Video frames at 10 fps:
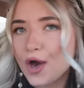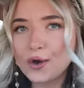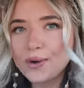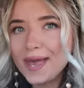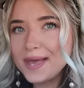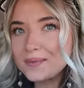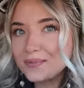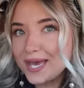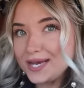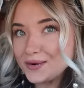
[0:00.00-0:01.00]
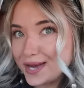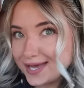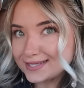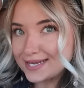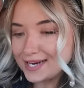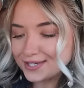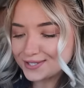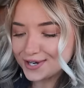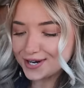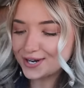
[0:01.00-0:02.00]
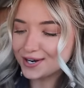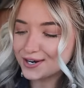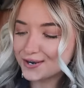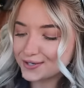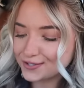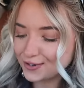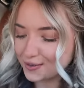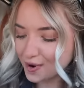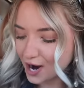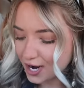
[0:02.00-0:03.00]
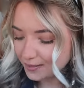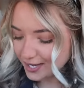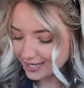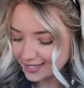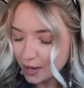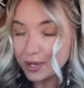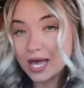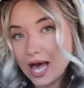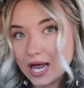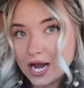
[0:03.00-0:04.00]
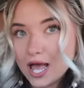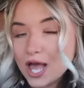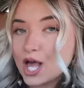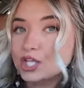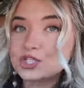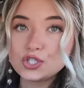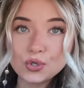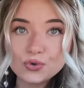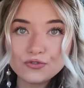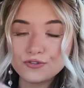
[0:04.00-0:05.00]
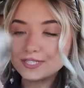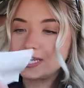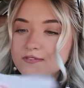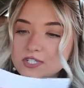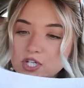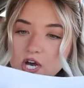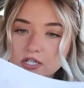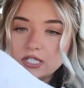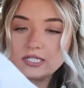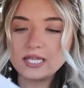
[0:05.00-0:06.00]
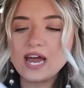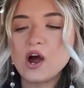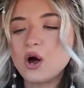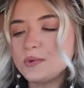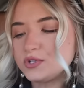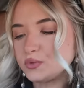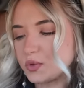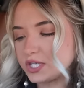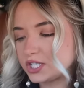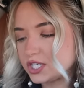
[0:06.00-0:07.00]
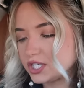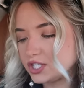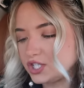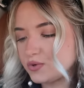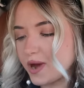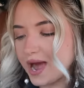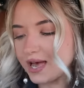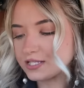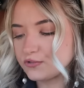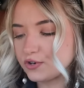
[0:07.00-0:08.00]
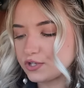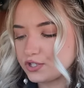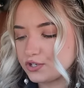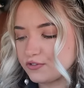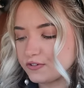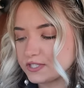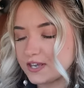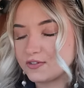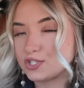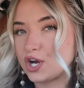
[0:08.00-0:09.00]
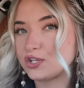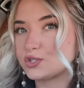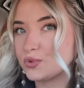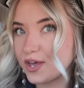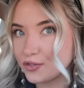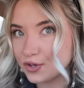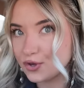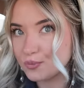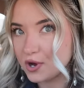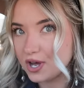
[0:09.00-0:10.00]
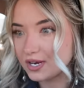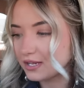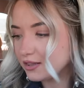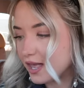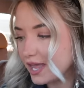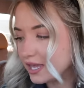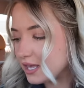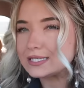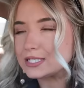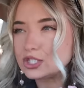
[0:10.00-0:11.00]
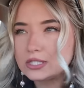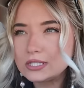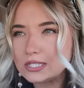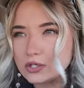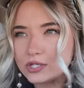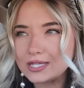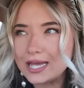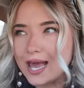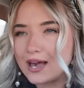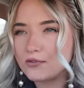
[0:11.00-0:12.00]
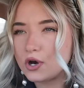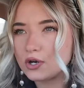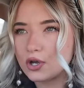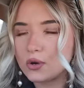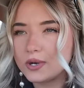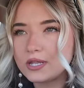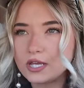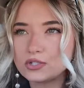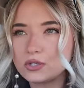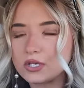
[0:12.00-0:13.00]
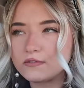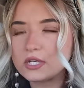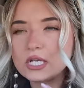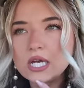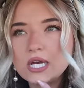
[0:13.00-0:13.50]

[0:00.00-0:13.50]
Okay, anyways, here's our euros from Arby's that we got 2 for $7. I almost wonder, could you ask for the 2 for $7 without the coupon? Like, is that just a deal that they have ongoing that you don't even